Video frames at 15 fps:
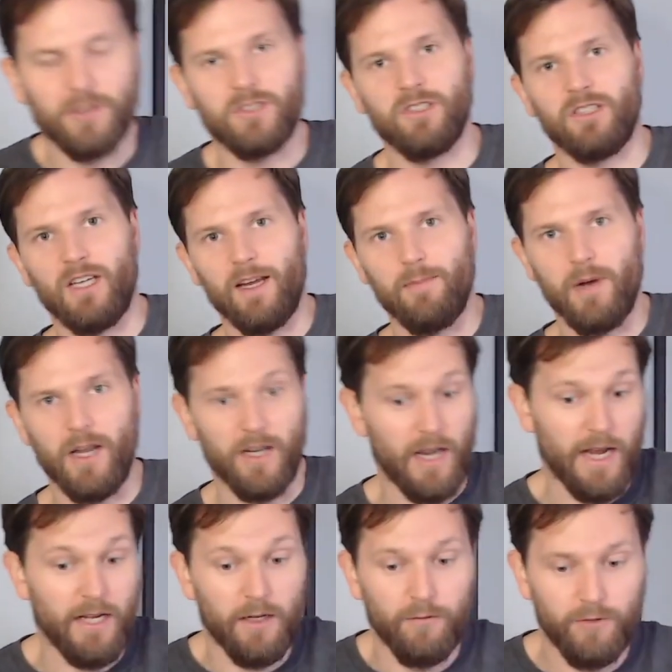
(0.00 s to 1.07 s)
the same on
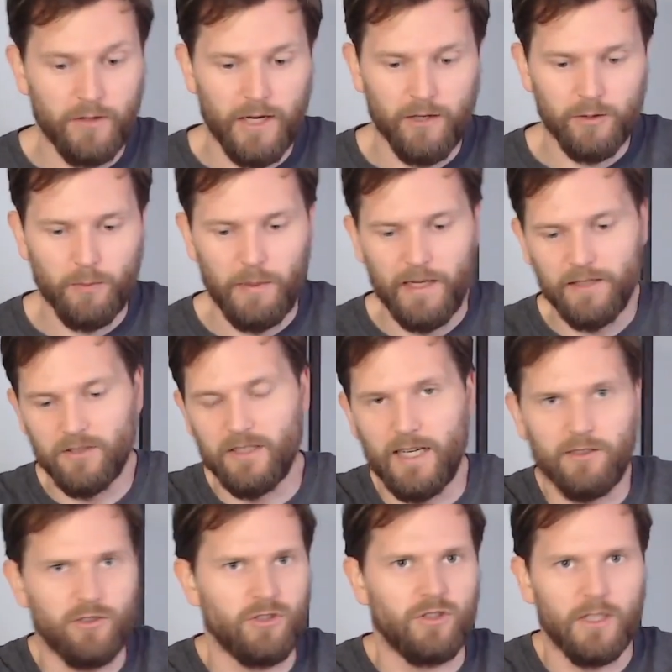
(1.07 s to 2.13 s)
any of your house plants,
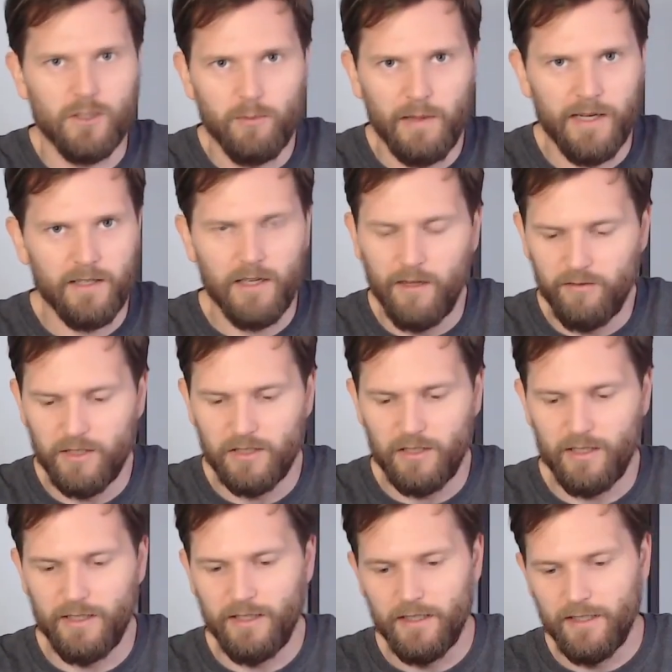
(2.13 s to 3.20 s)
not just this plant
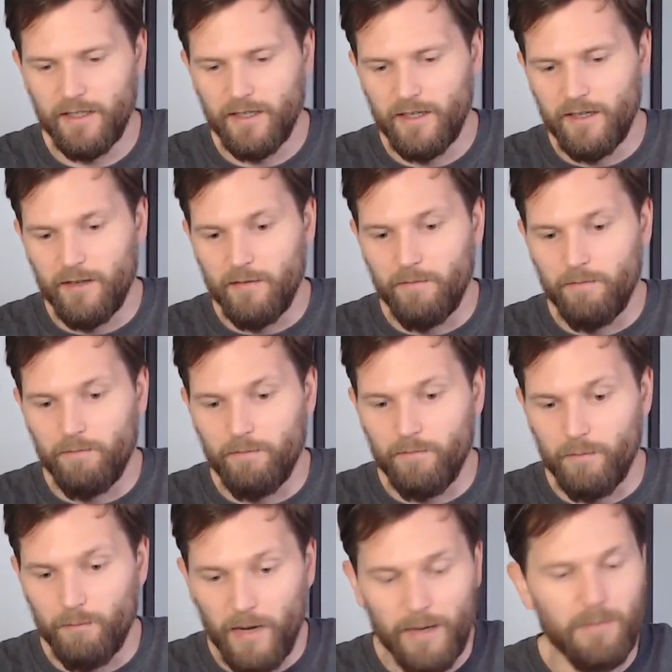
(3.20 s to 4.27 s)
obviously,
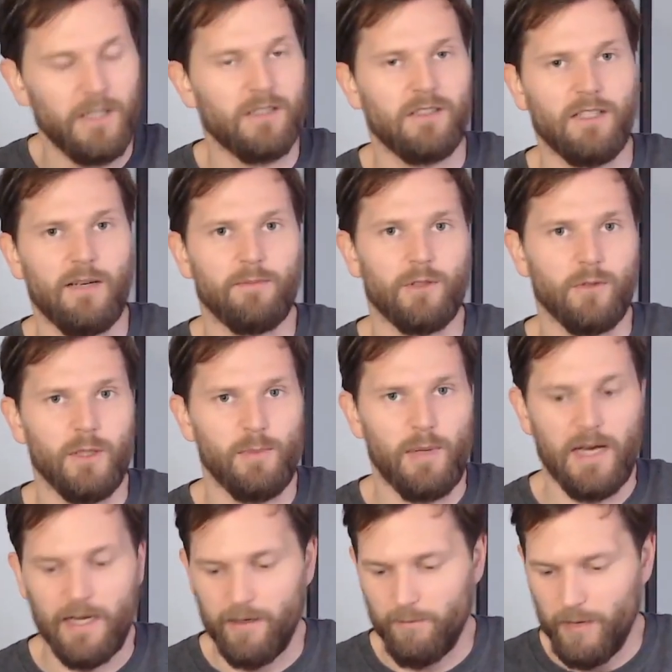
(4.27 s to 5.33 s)
maybe it's time to
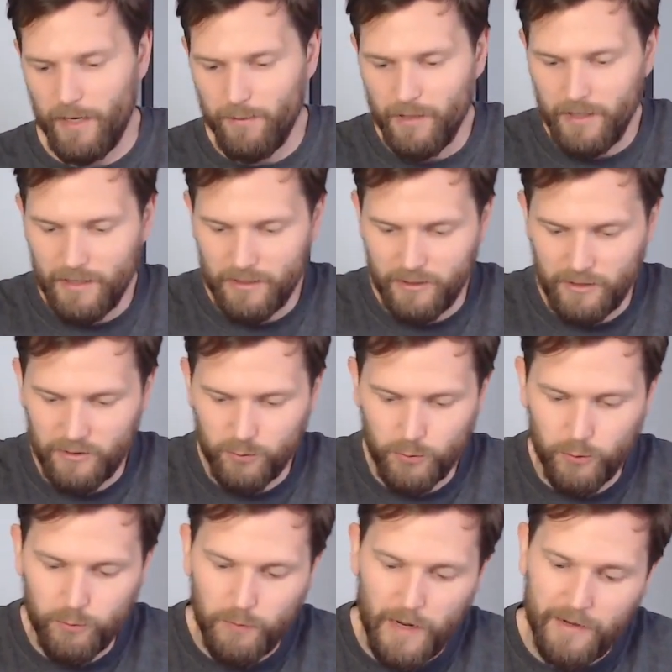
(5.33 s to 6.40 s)
repot it. Maybe it is as
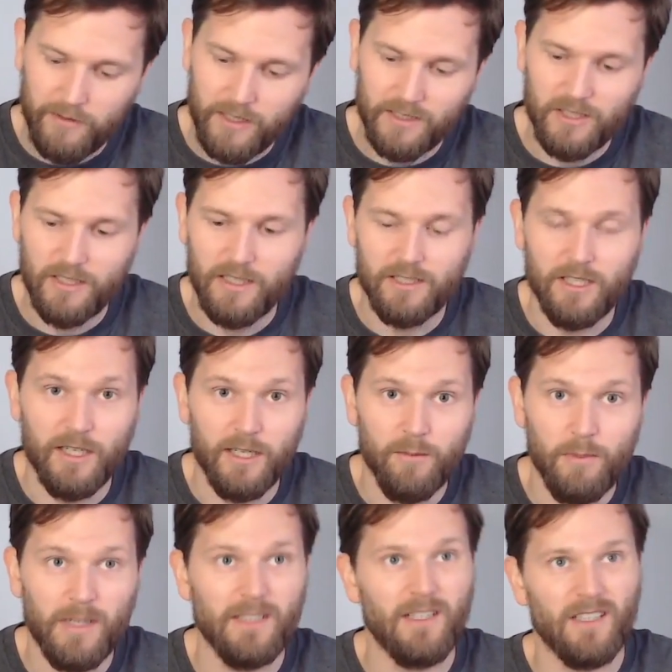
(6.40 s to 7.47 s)
root bound as it is here,
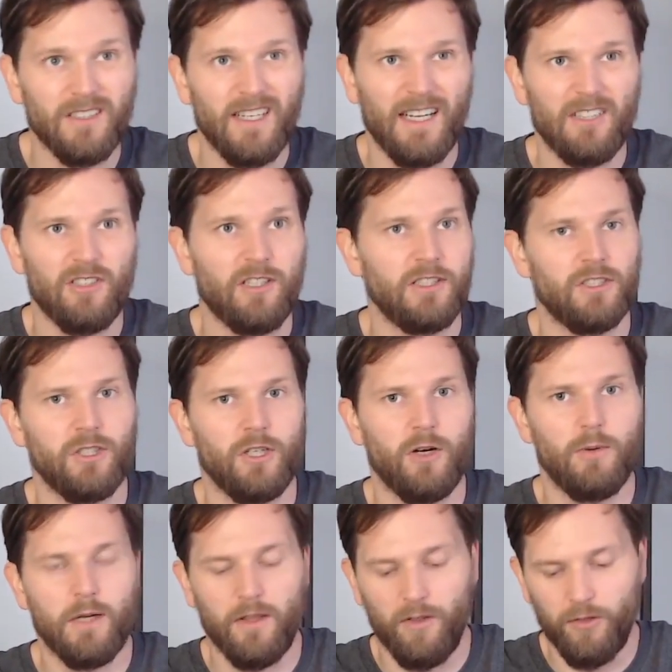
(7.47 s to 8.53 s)
but it doesn't actually
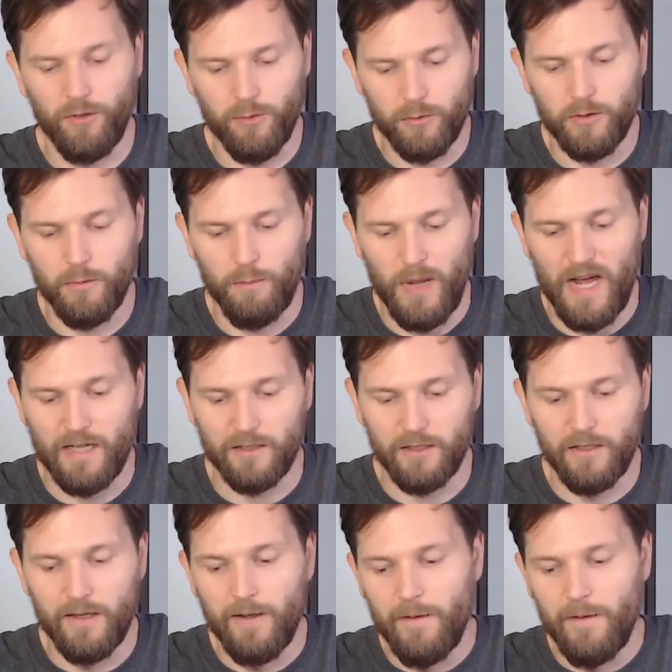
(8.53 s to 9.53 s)
show it through the pot.